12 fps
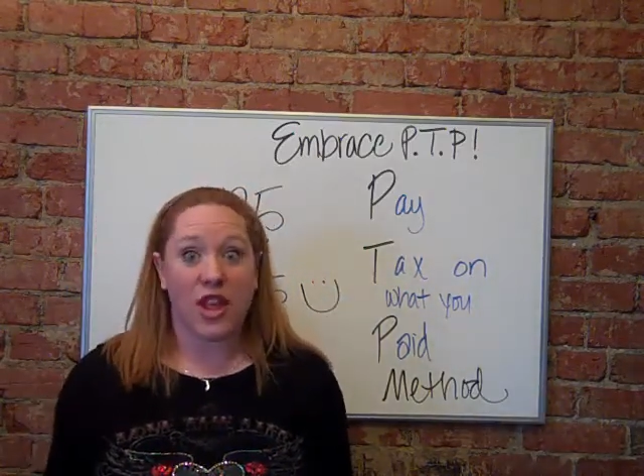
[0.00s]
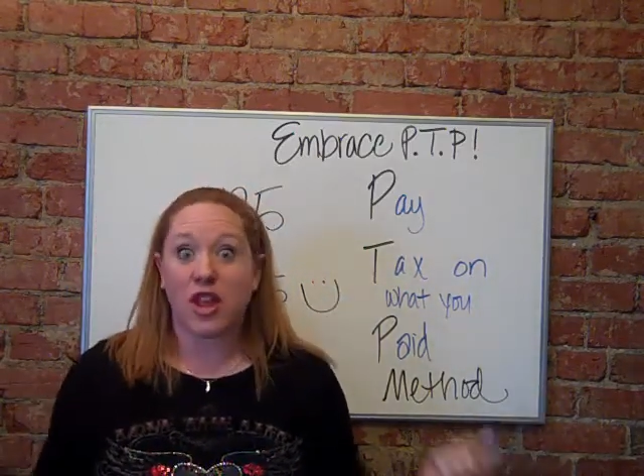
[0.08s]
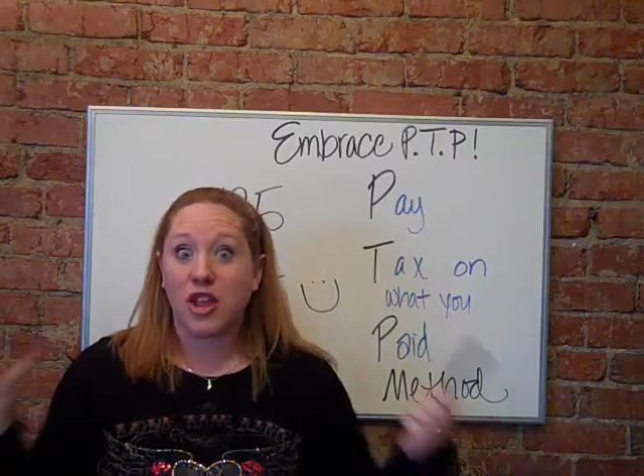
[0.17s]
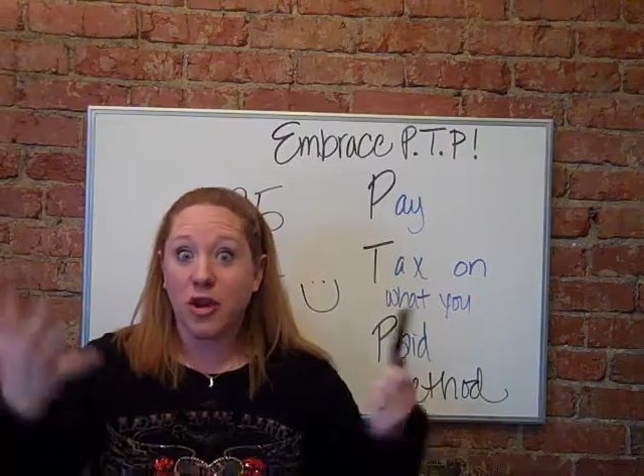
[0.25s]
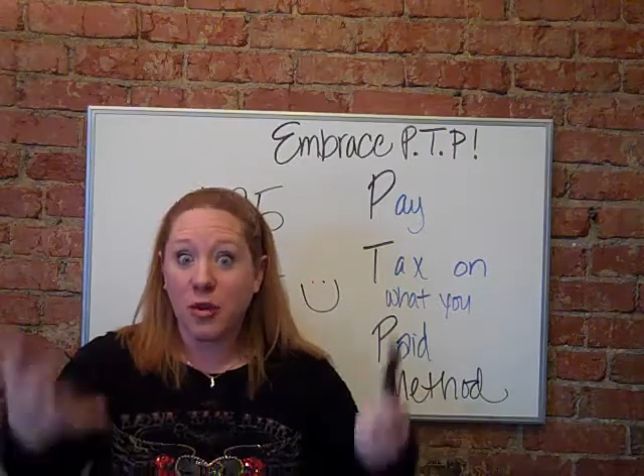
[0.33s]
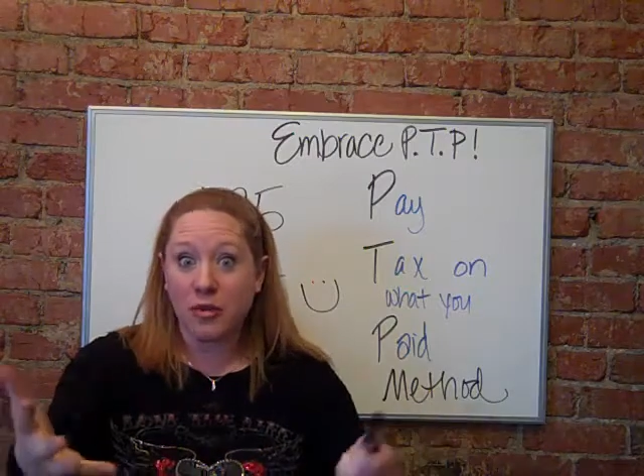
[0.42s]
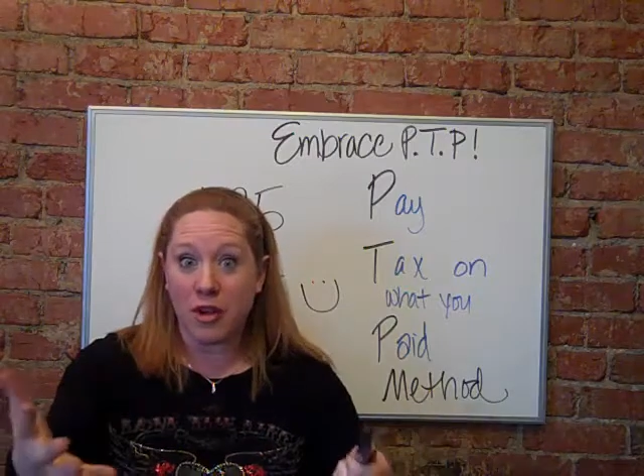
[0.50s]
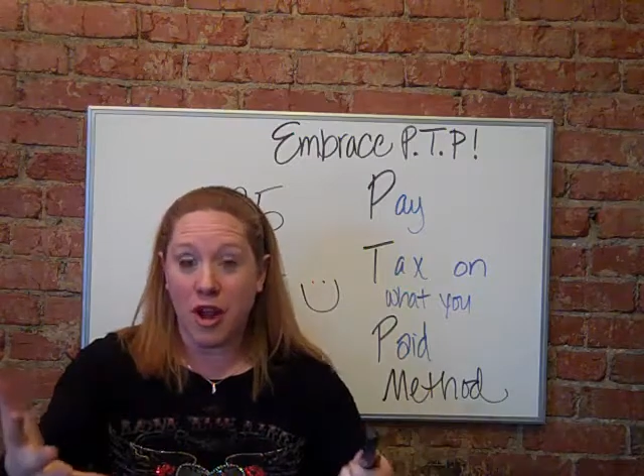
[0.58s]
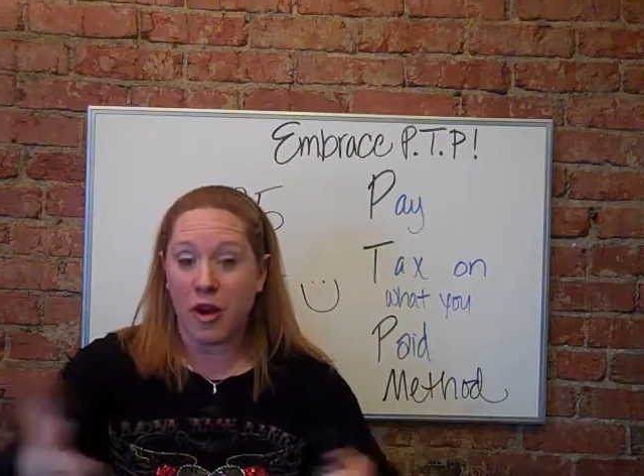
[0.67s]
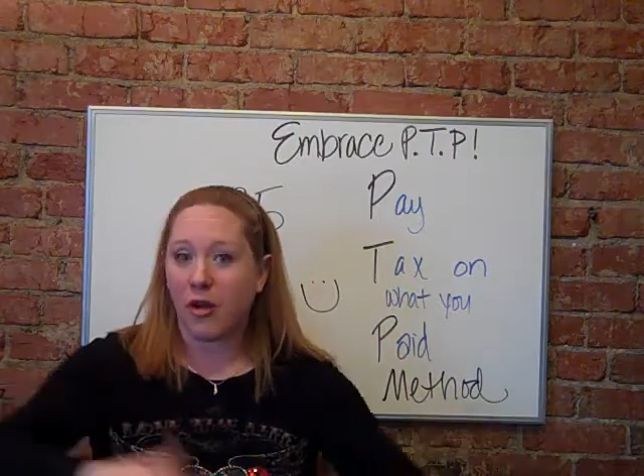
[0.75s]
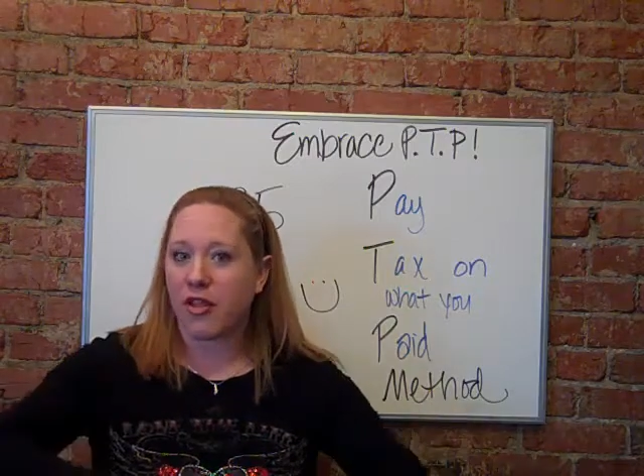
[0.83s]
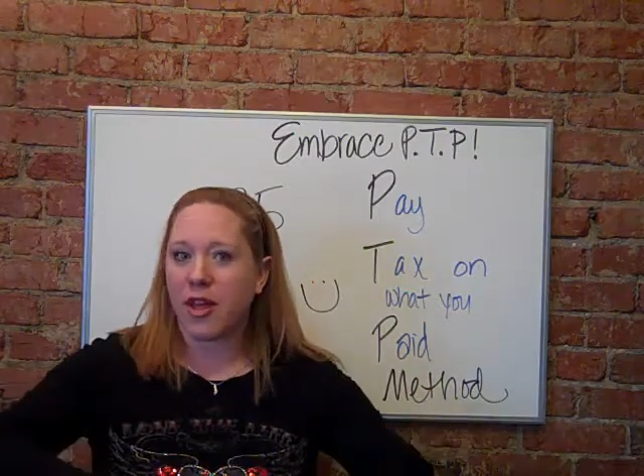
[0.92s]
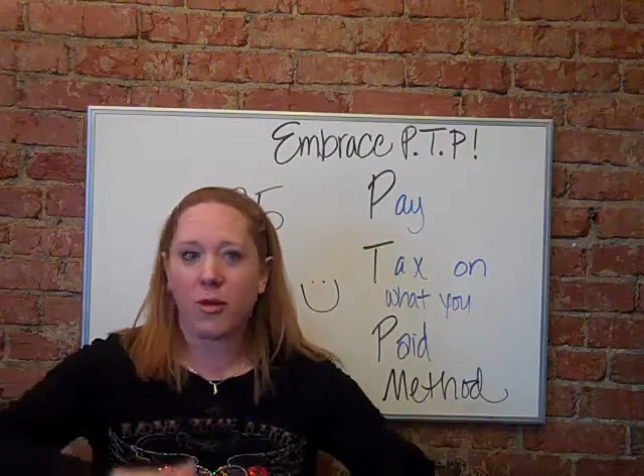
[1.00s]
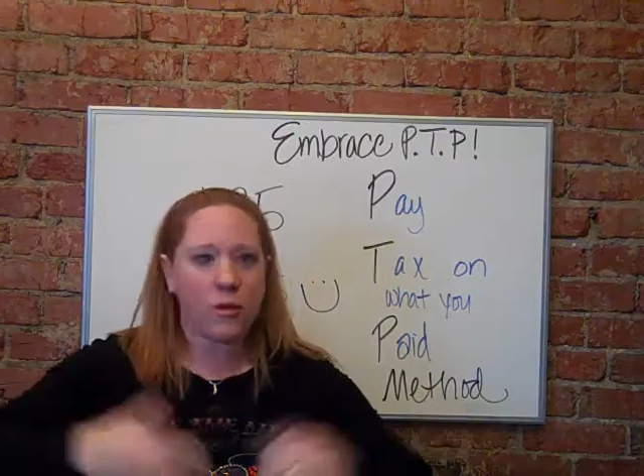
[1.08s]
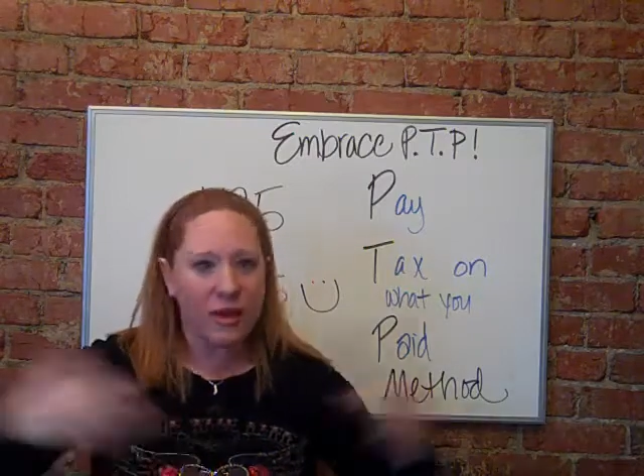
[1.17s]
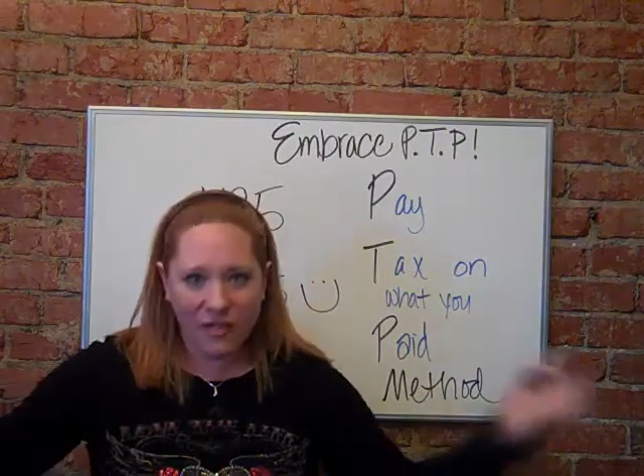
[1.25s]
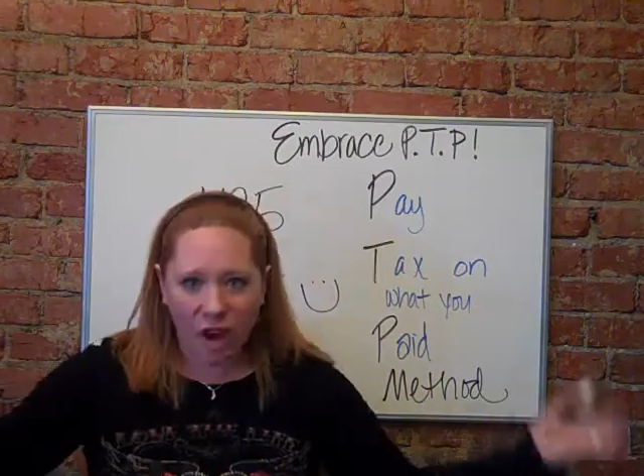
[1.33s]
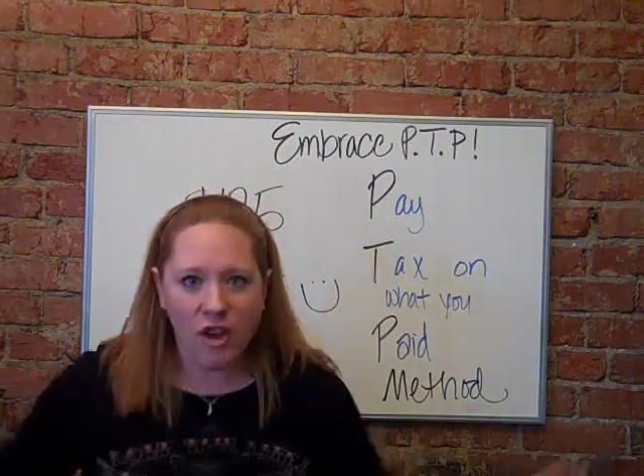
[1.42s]
that you know that
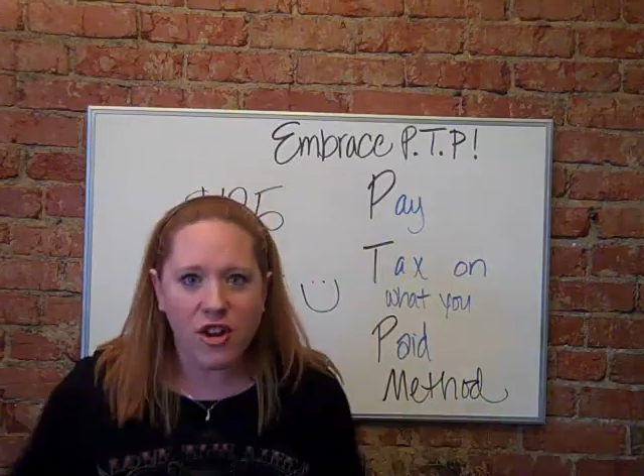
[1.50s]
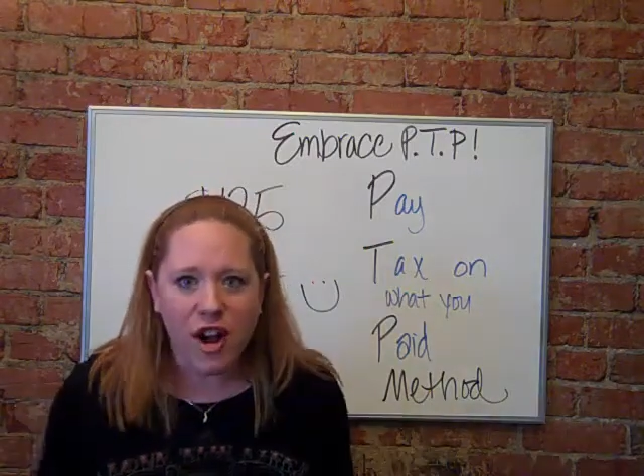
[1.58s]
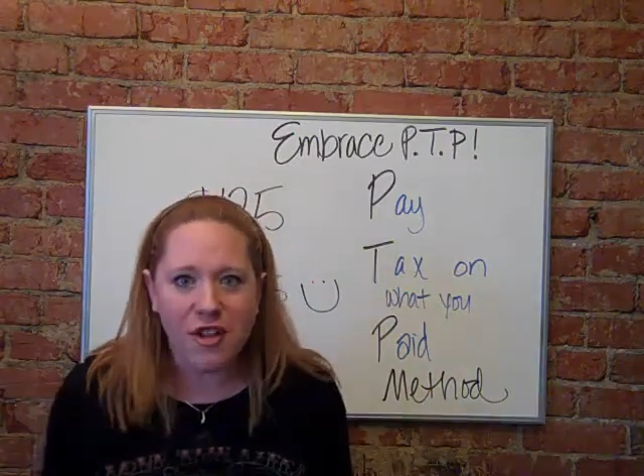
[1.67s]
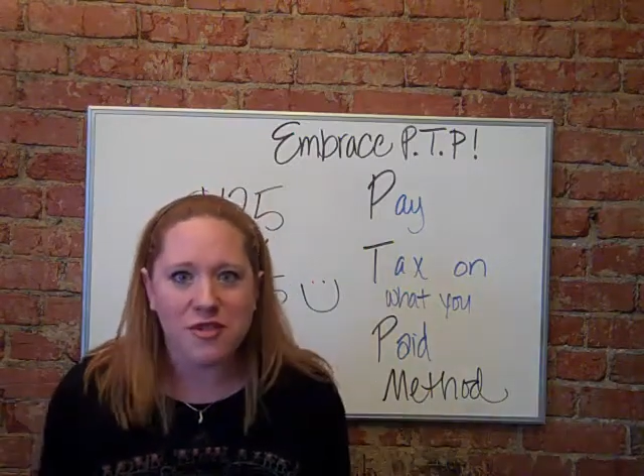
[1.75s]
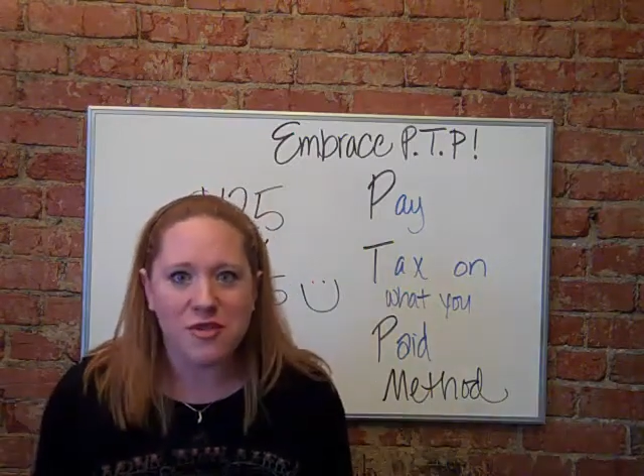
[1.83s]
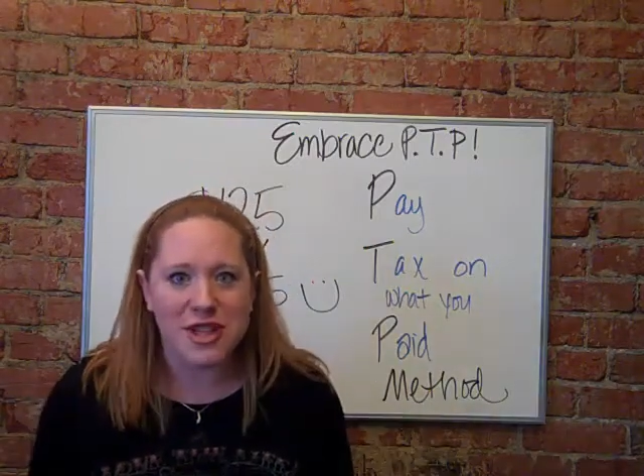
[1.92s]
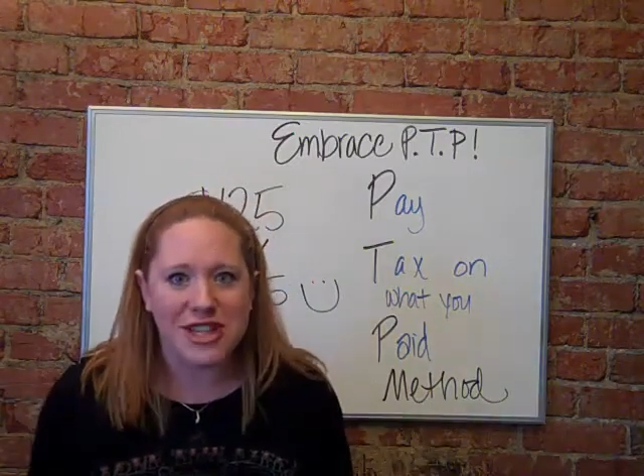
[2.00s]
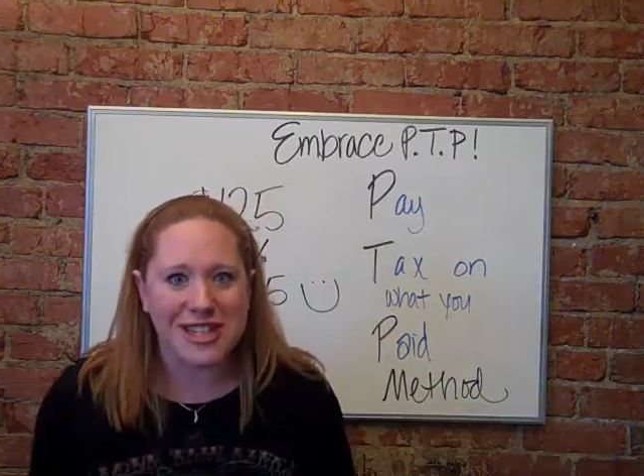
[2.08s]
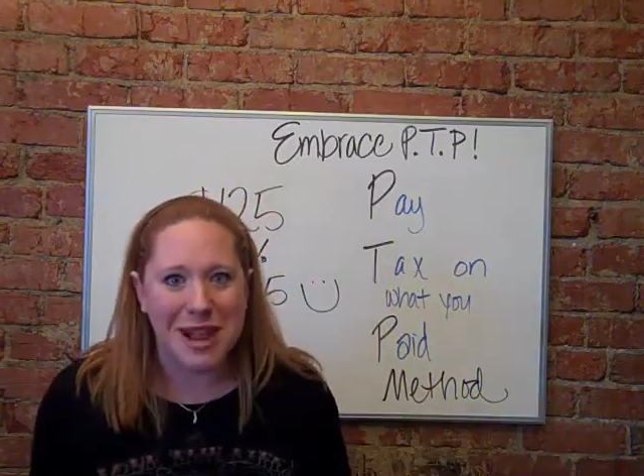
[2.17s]
we've all gone through this